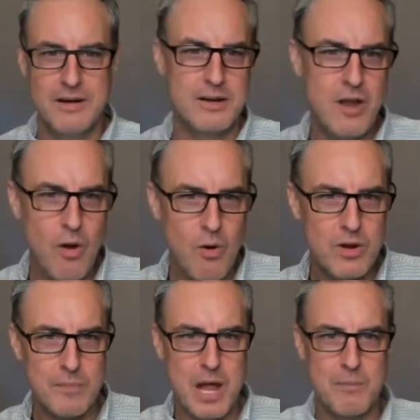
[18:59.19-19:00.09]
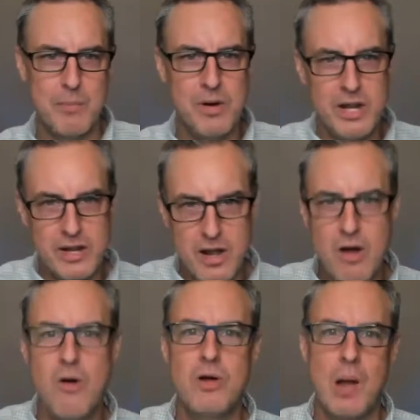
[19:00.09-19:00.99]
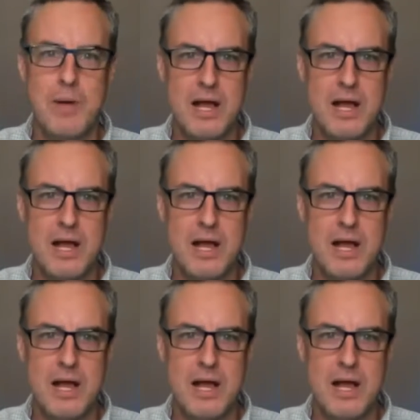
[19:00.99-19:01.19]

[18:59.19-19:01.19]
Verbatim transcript: a Coke, I buy my buddy a Coke, I